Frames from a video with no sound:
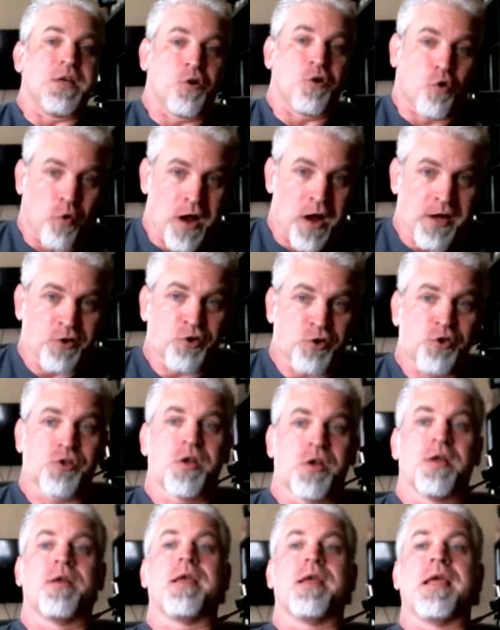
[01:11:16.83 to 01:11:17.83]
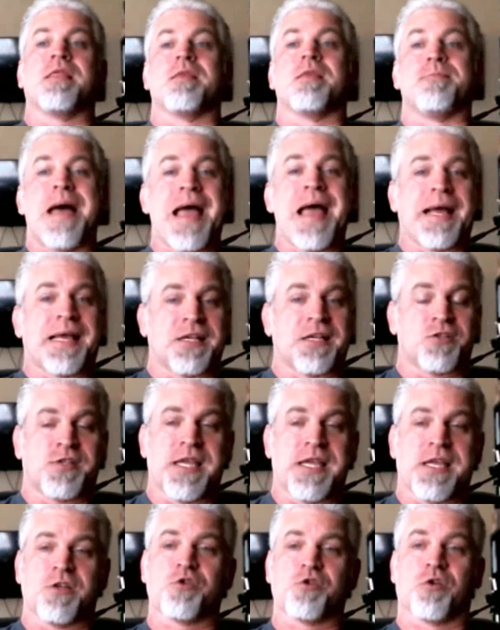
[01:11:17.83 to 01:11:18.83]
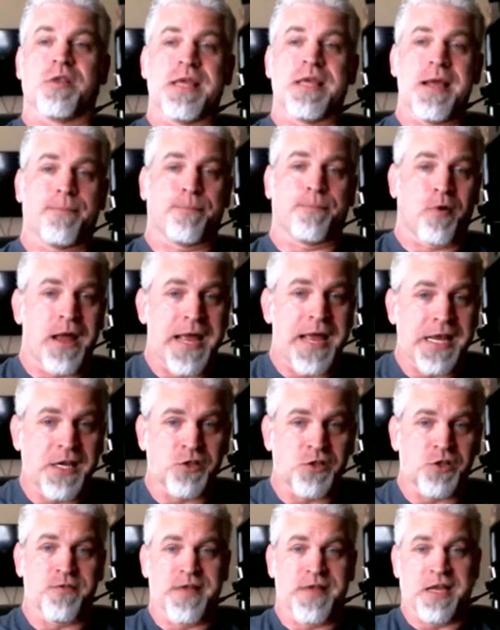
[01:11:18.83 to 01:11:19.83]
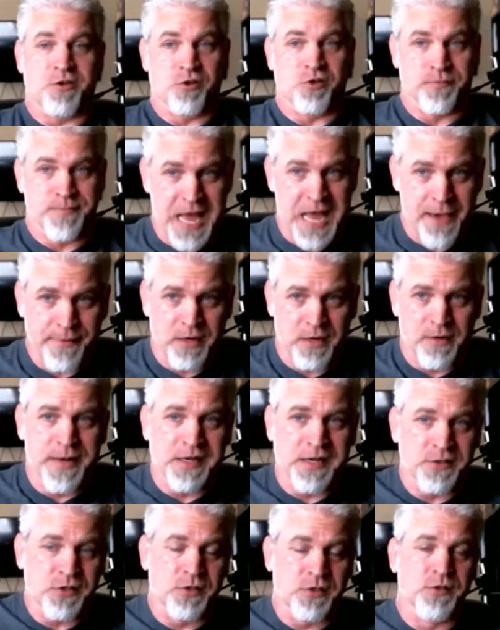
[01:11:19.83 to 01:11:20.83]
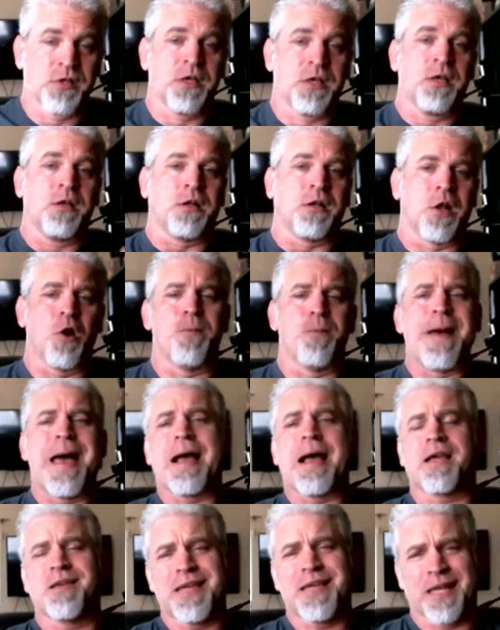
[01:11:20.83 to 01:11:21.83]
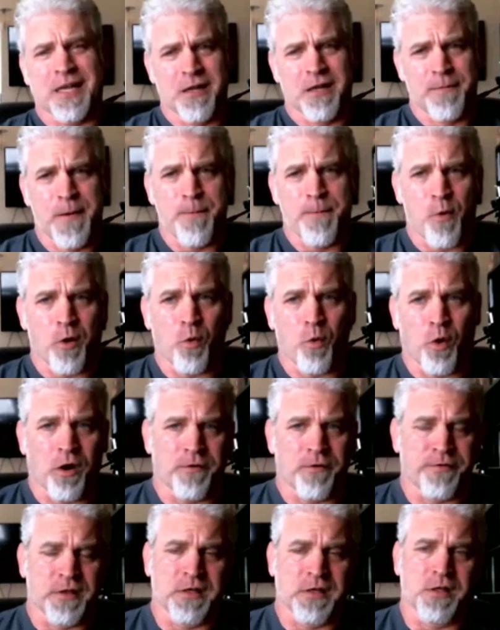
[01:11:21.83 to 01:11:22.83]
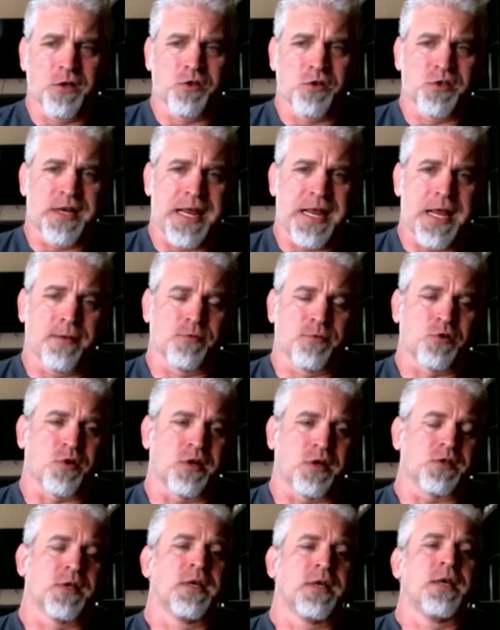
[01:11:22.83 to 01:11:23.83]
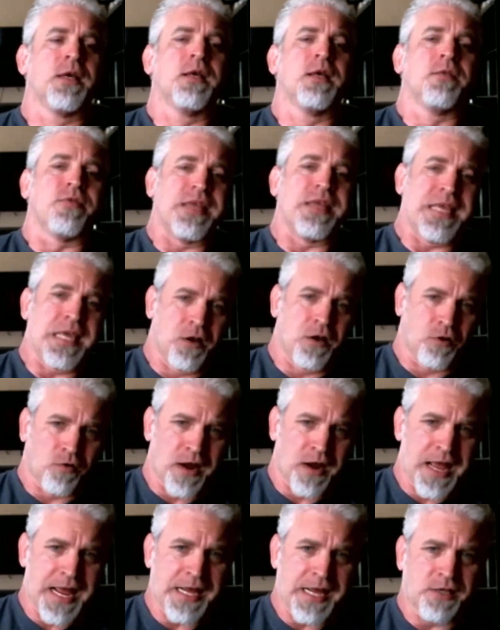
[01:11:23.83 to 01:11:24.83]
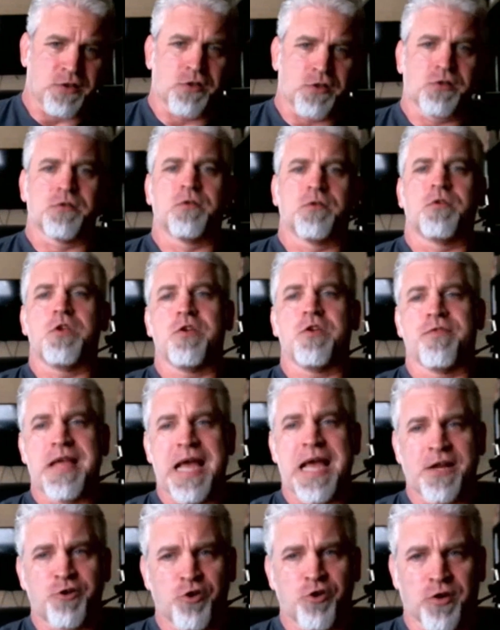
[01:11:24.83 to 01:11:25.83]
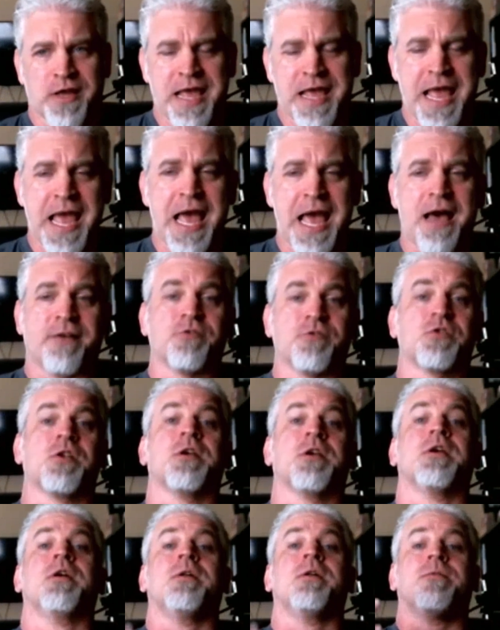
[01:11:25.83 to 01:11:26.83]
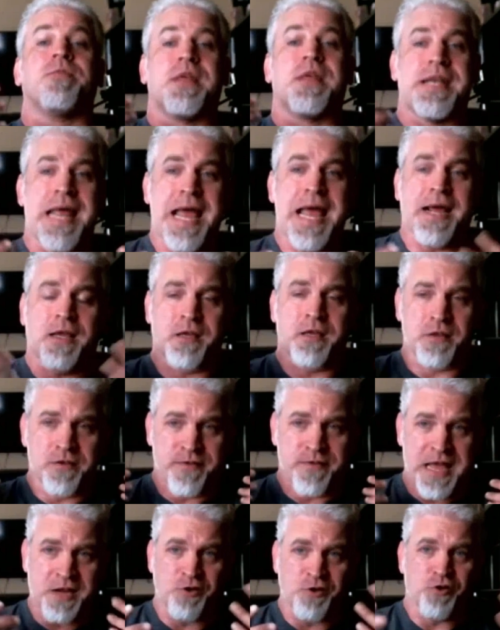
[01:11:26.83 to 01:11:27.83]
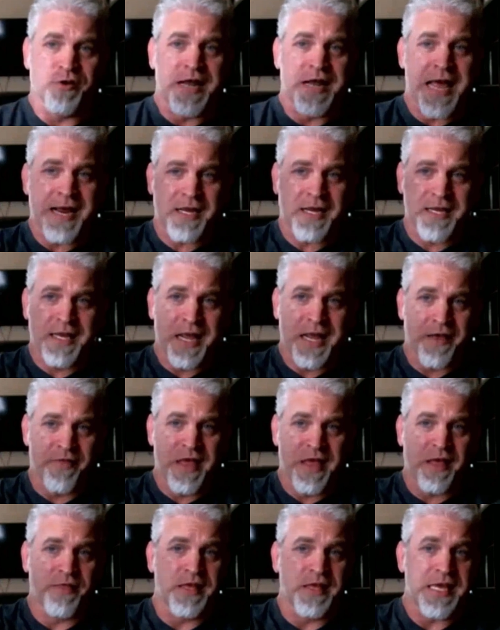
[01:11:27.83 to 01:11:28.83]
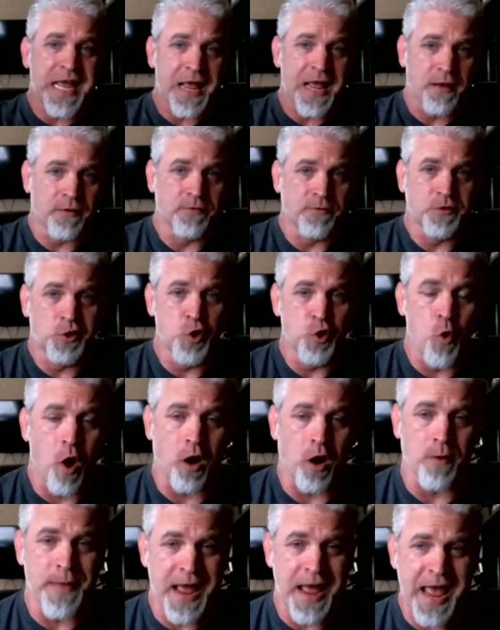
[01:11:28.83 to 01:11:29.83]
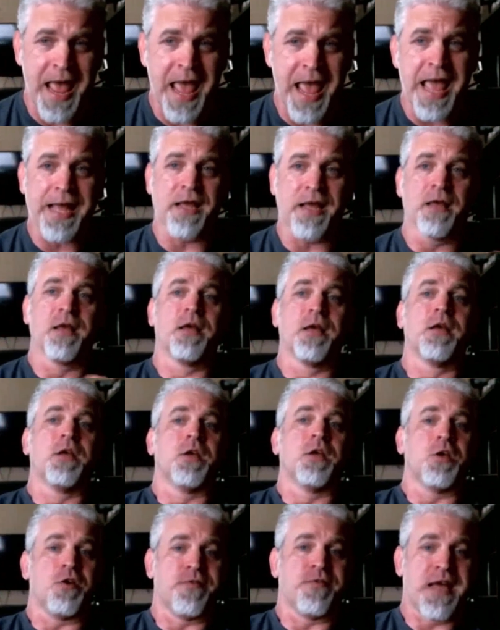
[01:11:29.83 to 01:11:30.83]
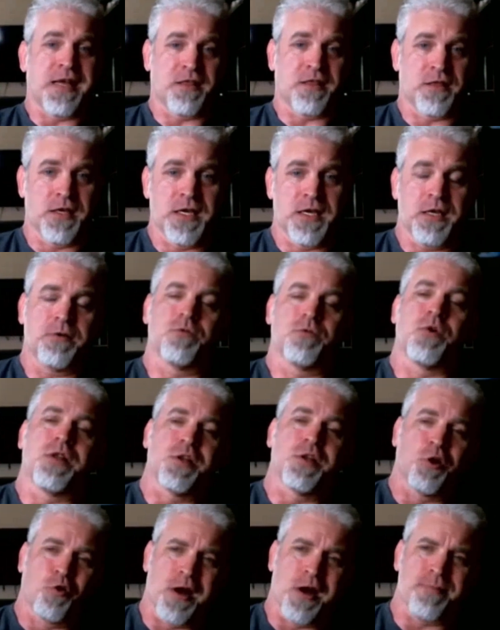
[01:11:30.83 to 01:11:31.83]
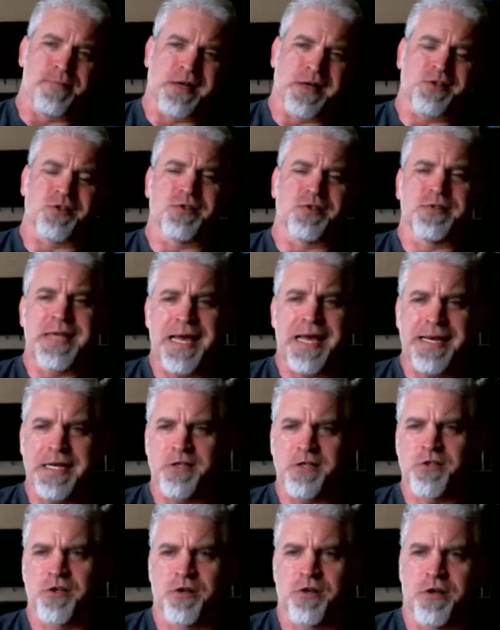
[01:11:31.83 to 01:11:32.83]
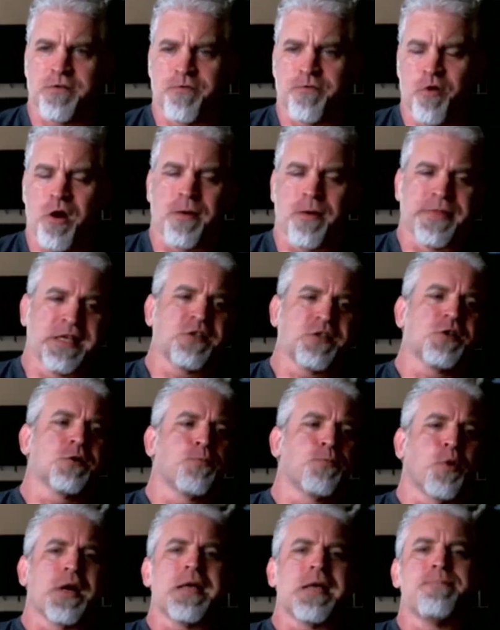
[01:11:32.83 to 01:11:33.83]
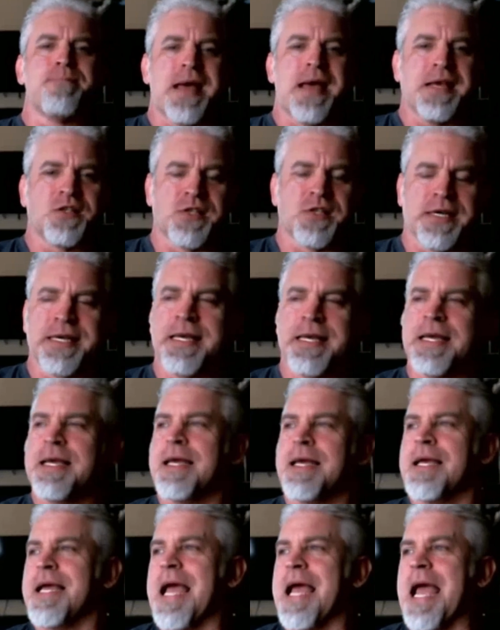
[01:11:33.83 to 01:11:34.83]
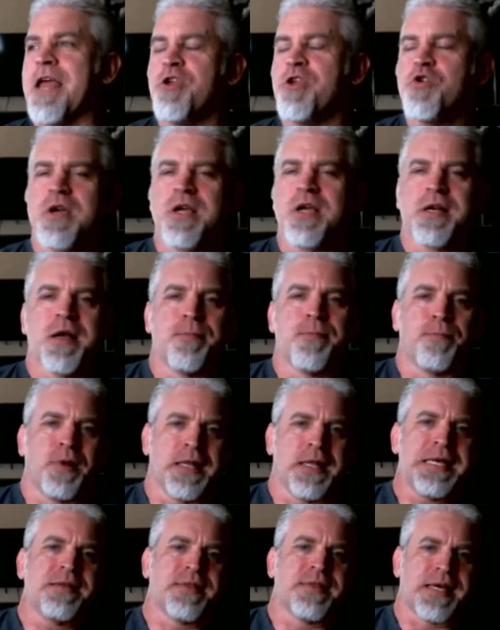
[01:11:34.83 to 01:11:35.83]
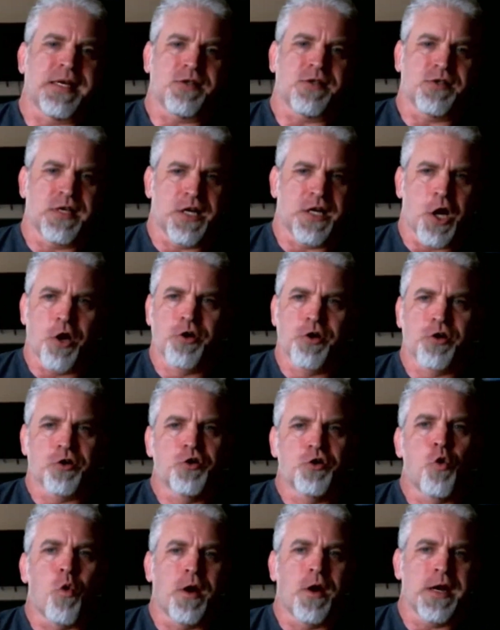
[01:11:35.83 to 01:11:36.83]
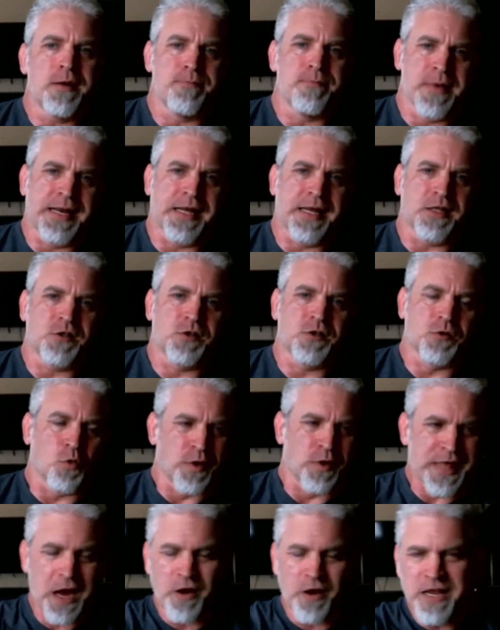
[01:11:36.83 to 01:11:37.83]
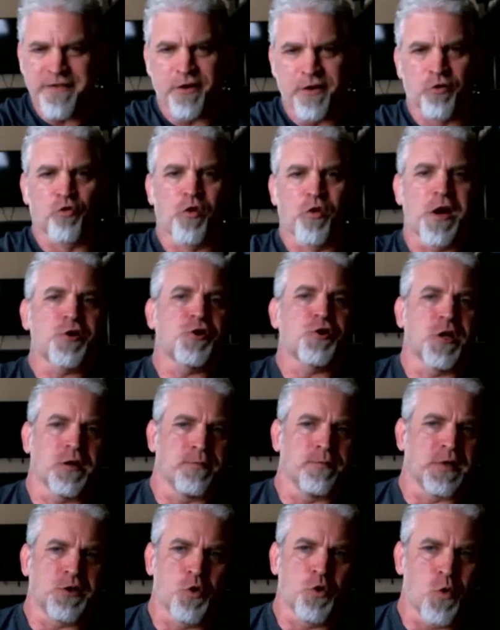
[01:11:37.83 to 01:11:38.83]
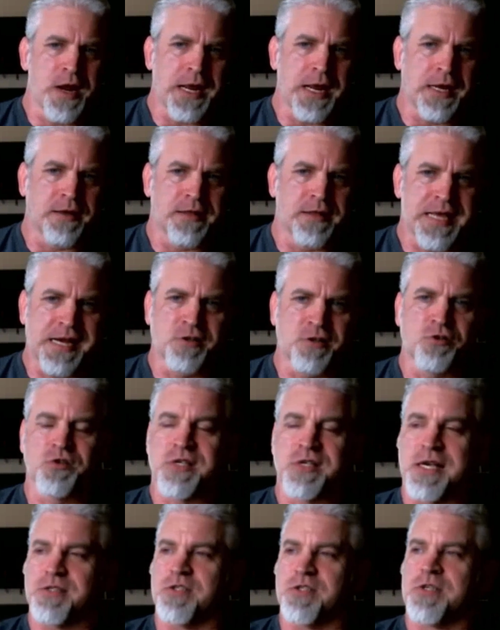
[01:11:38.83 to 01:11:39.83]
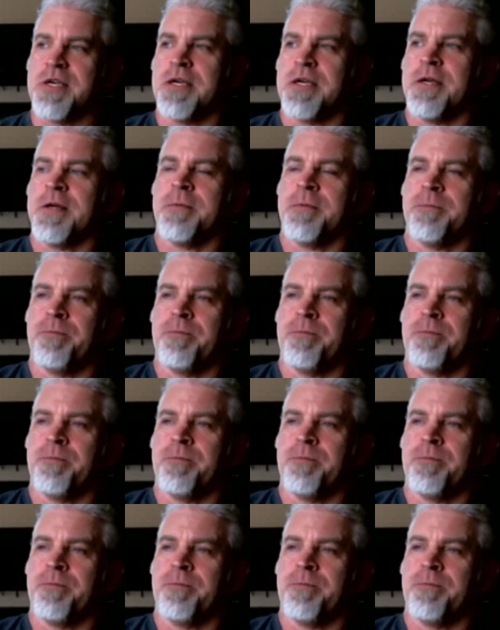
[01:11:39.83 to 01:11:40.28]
The crunch in the back extension or the hip raise, you get your abdominal muscles low back, you got a little bit more work for the glutes and hamstrings. The heel raise, you've got your calves. The neck, you've got your neck. And then the two-arm hang, you've got the, well, the grip muscles, not necessarily the forearm. This is pretty basic. And you could complete this in under 20 minutes without even rushing between the exercises